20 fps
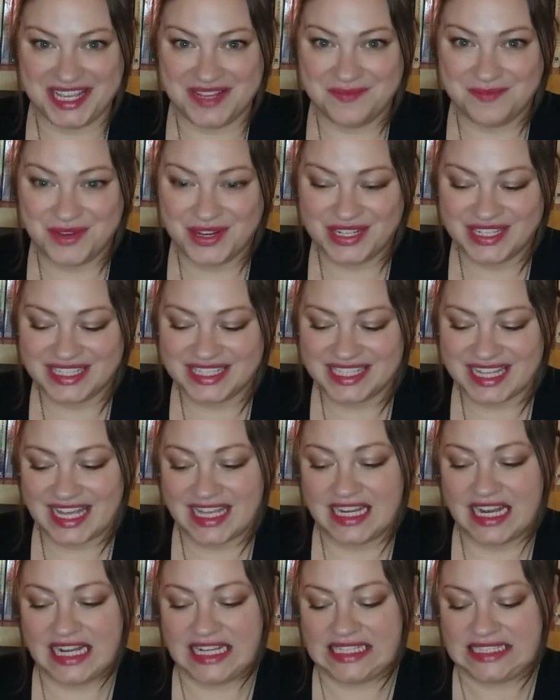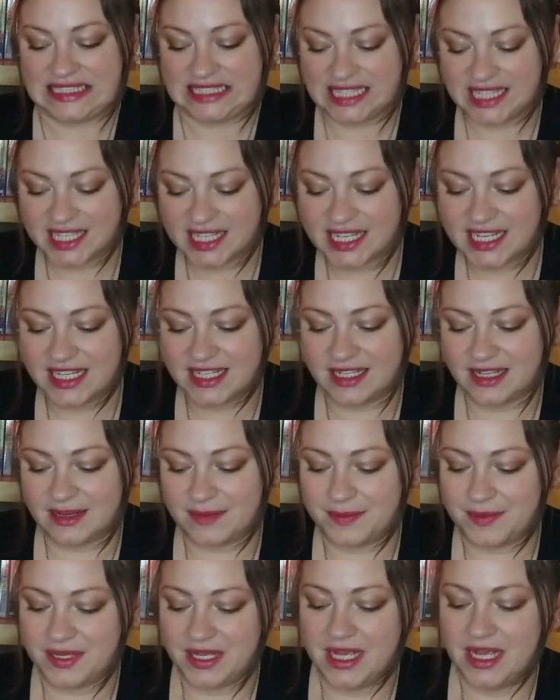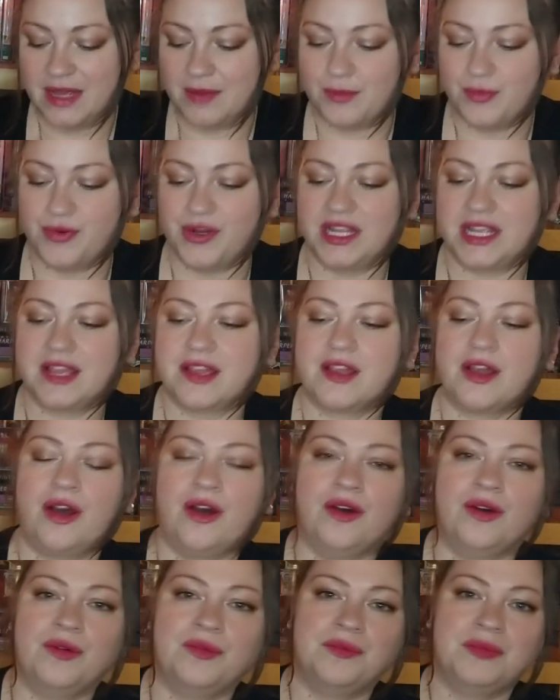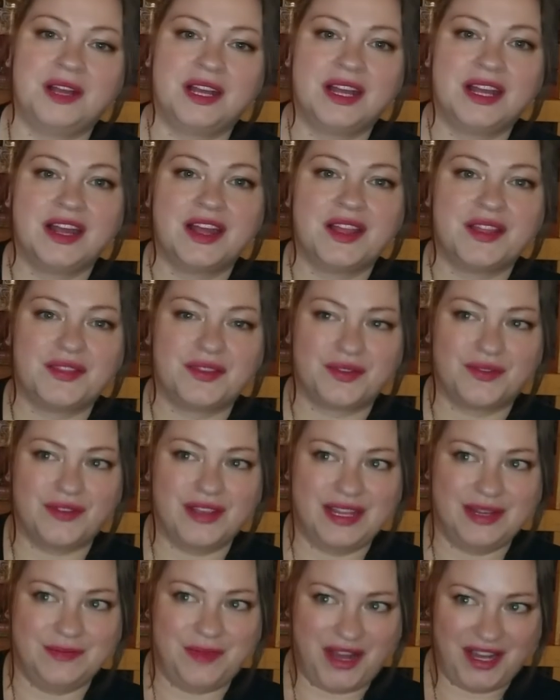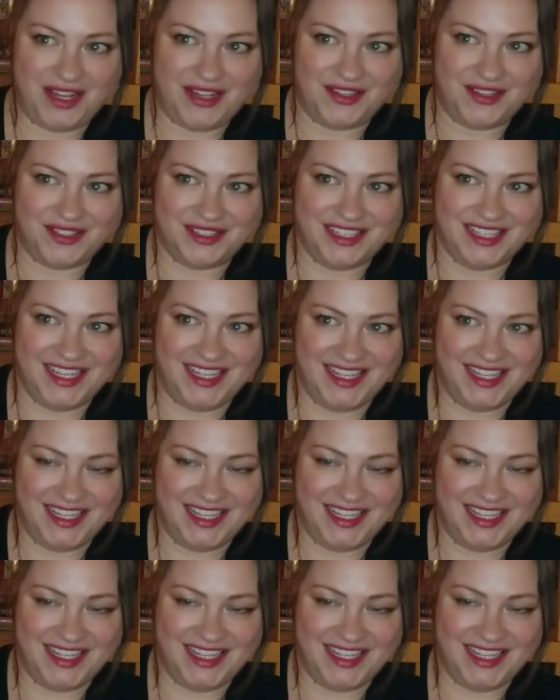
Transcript: King books, and I did end up bringing home The Green Mile.